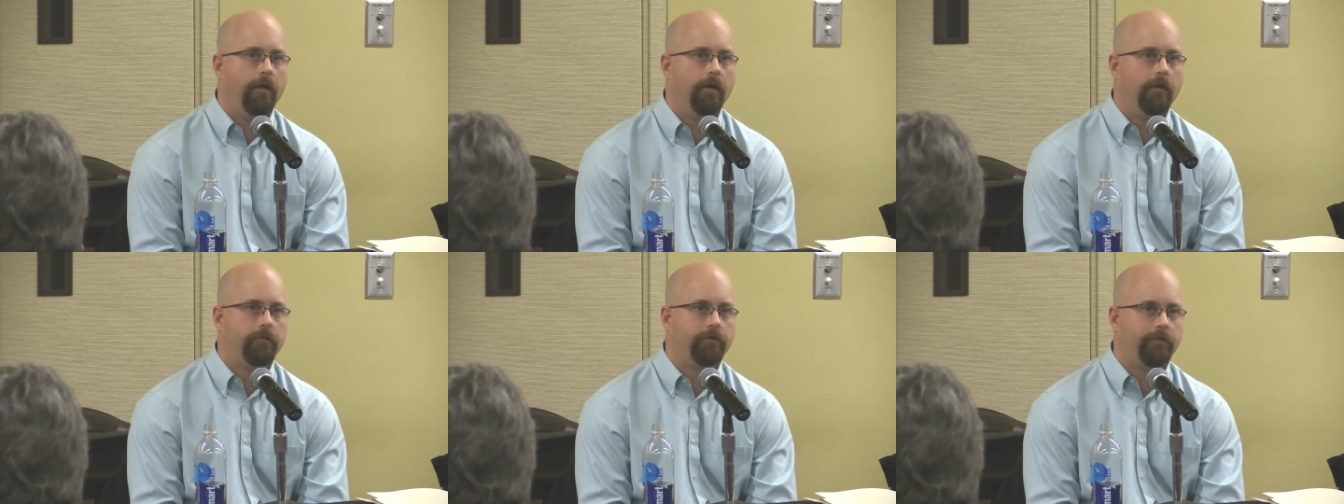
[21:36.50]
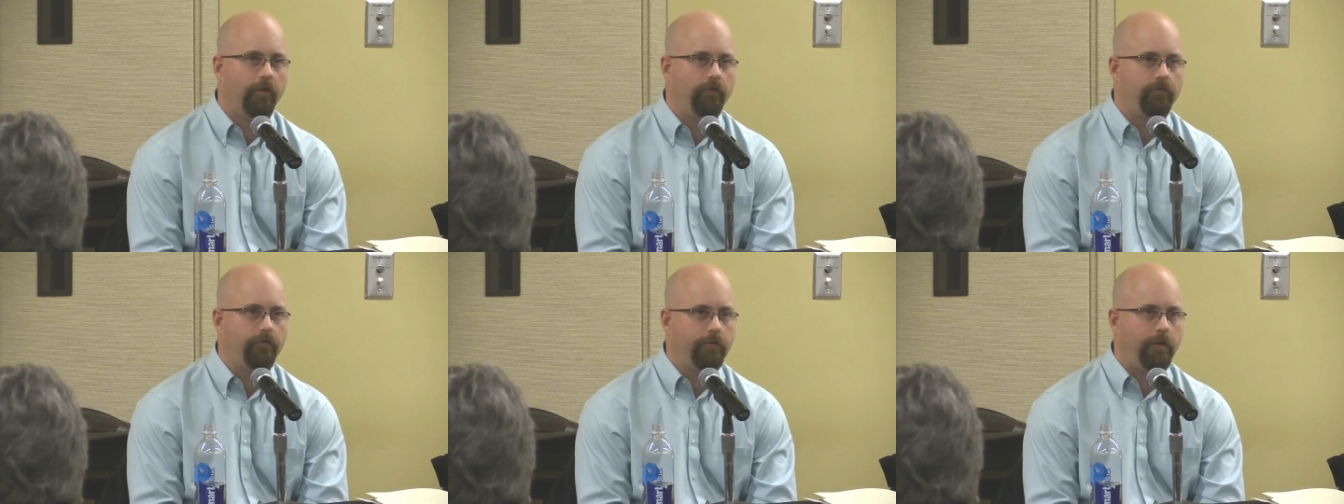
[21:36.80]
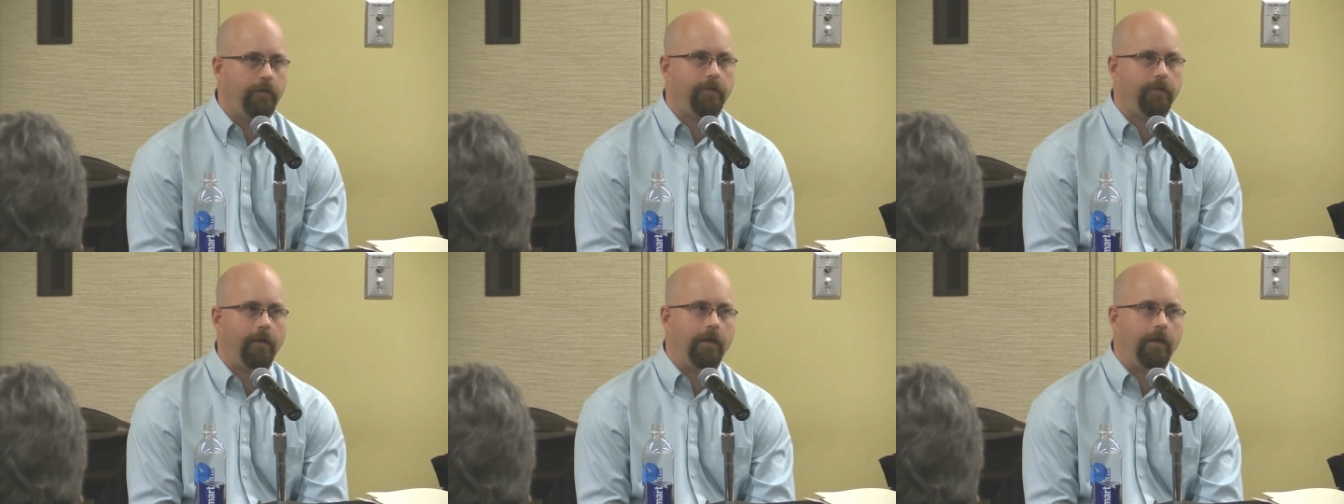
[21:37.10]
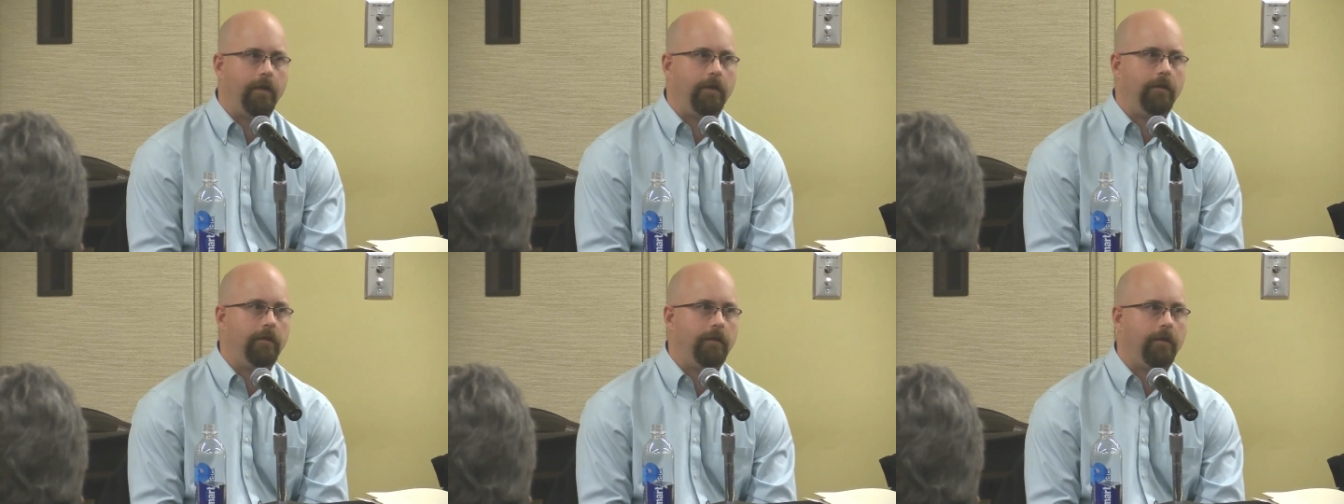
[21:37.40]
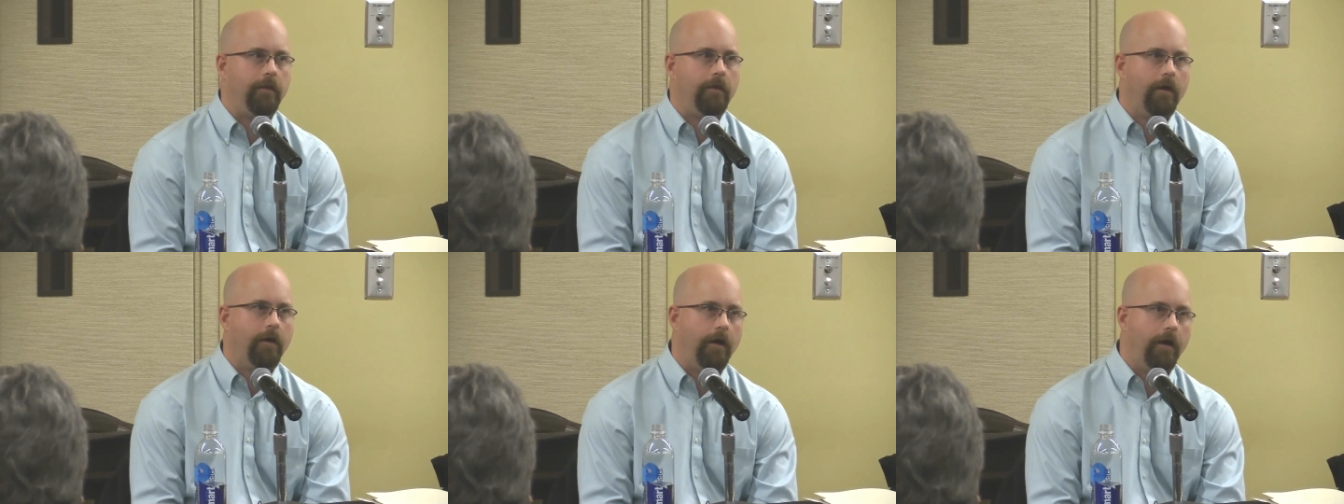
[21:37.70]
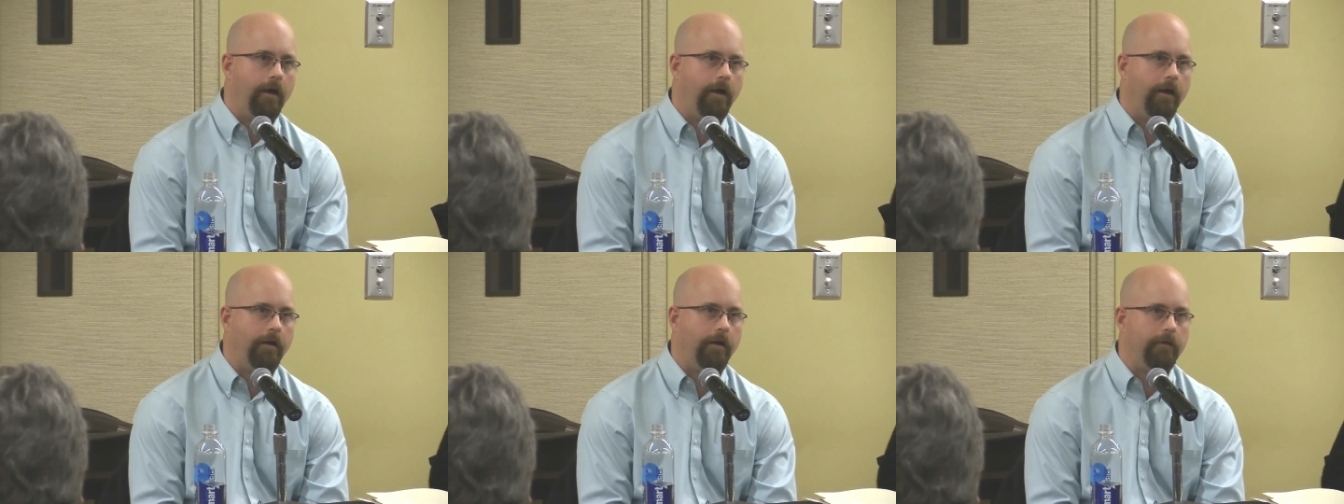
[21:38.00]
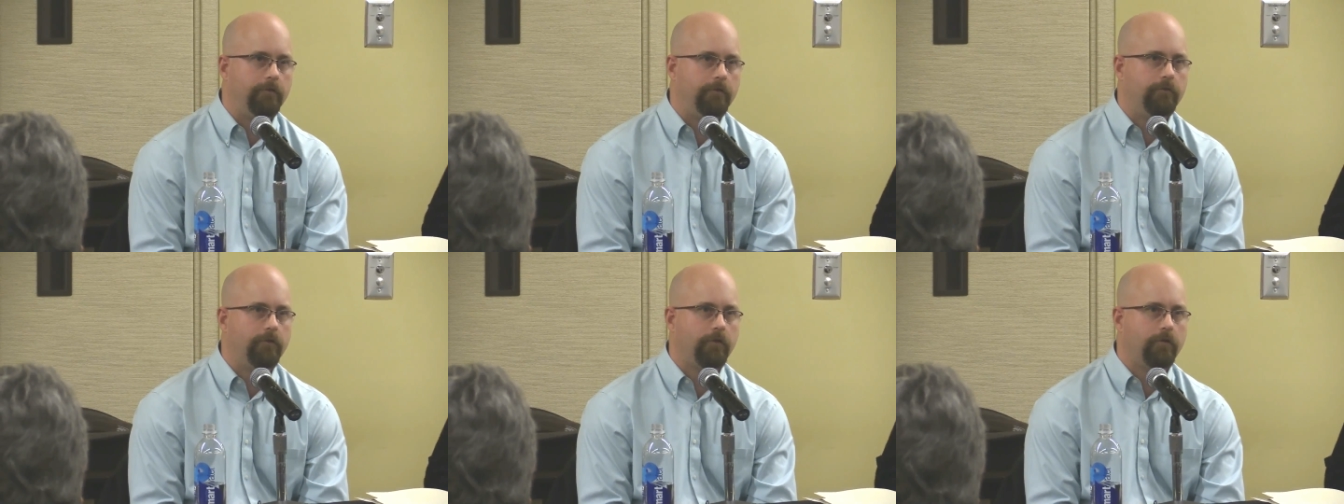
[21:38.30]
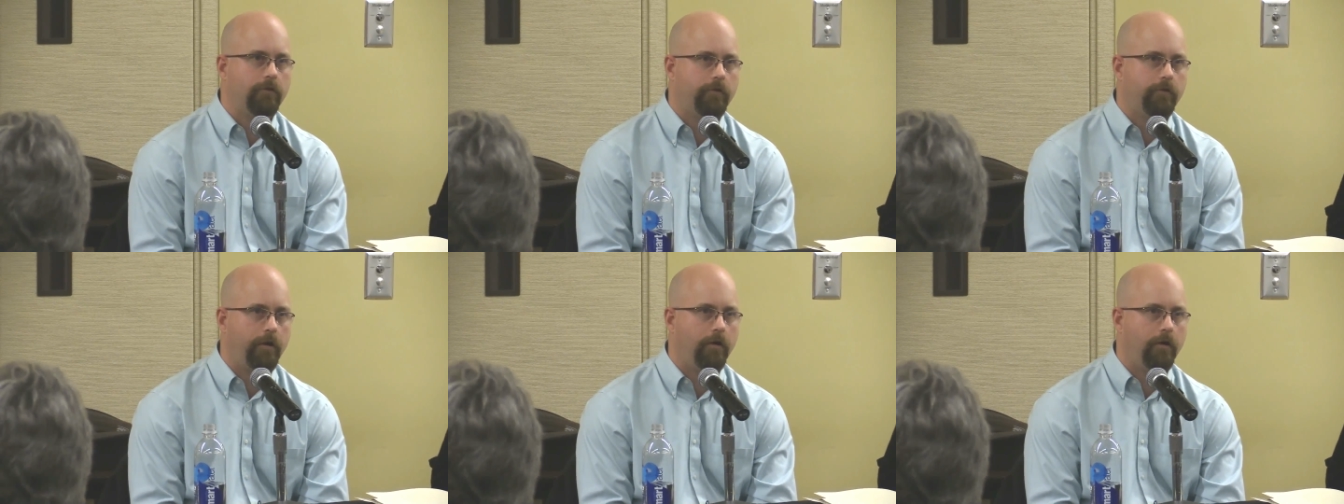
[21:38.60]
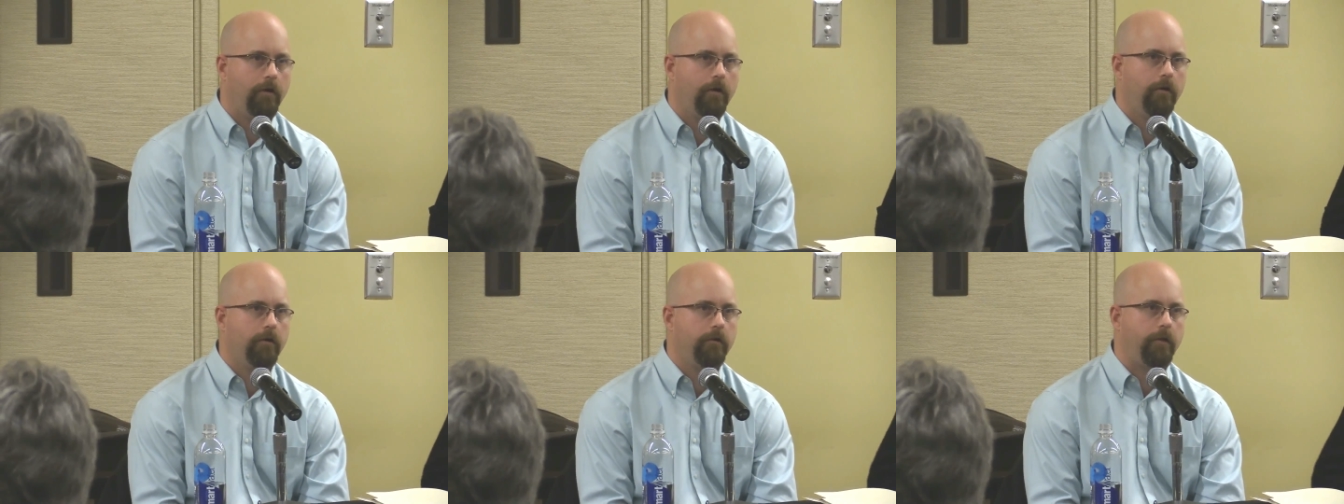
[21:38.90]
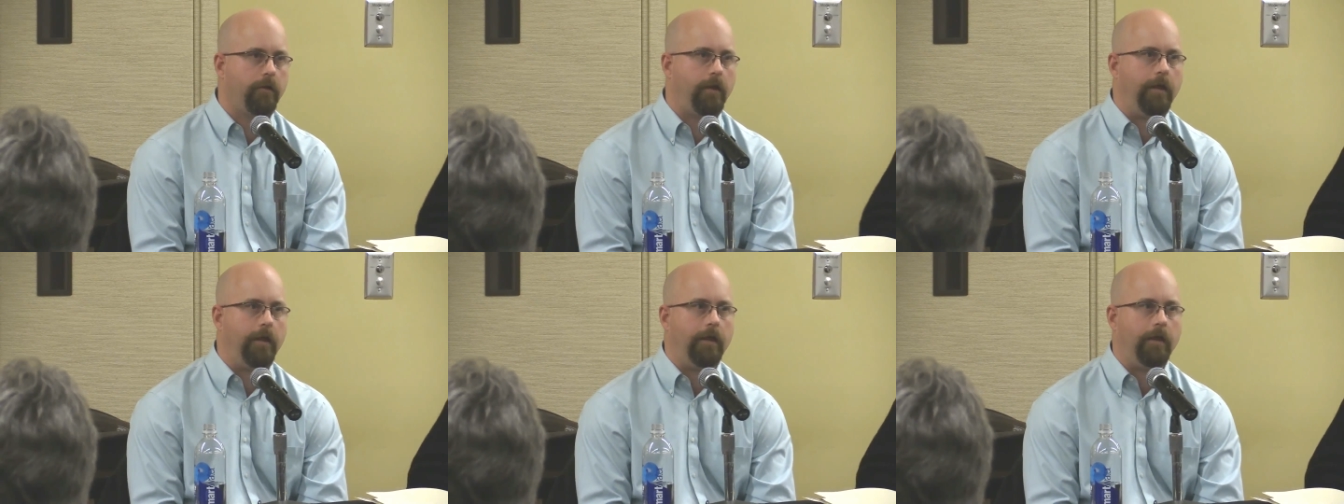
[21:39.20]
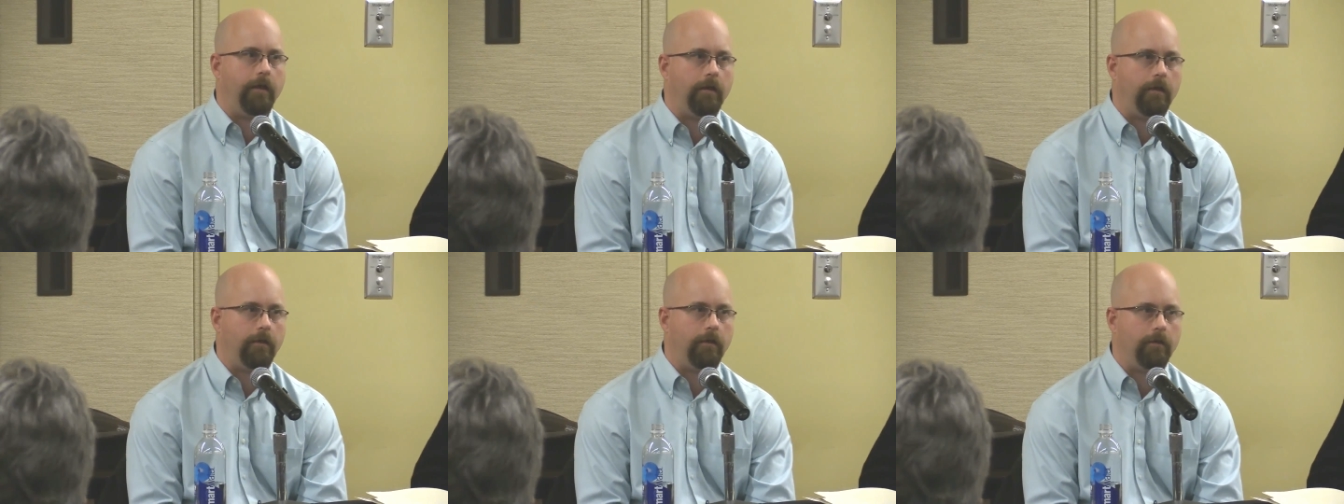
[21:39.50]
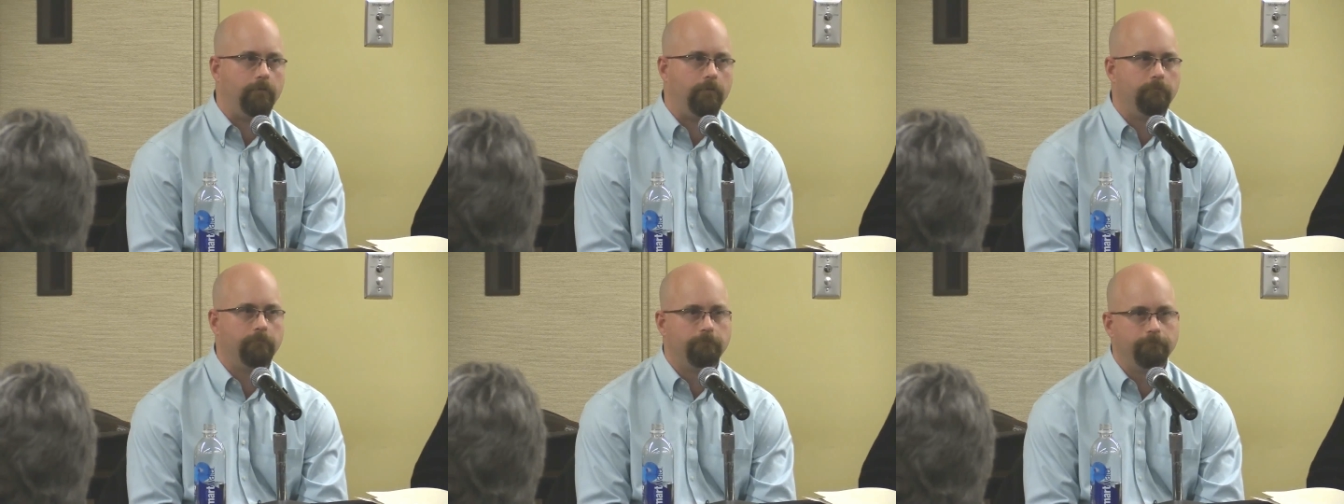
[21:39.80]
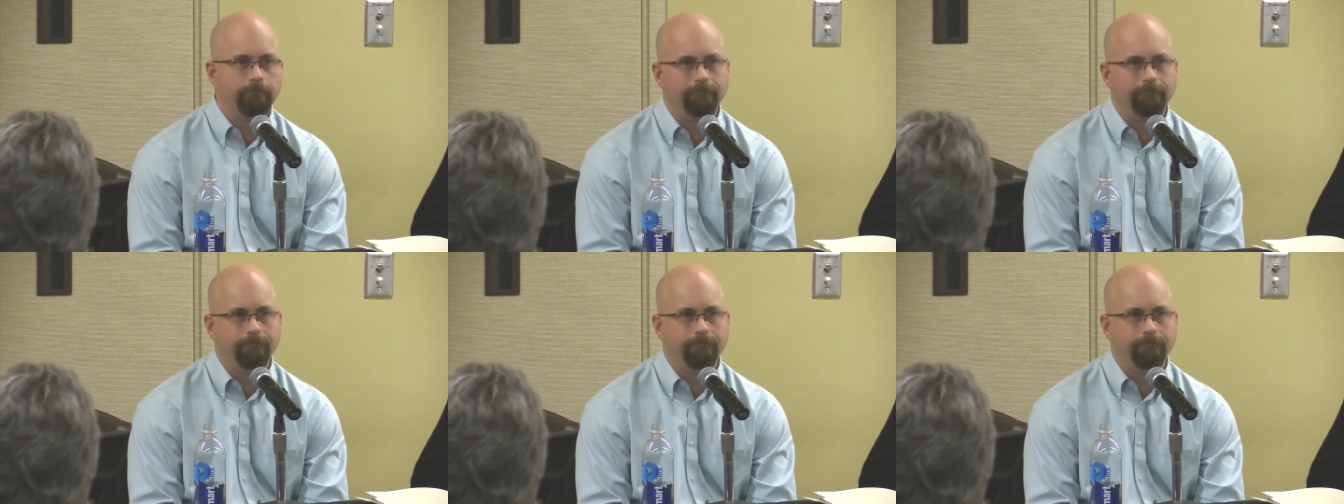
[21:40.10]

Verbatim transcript: essentially they uh, declared a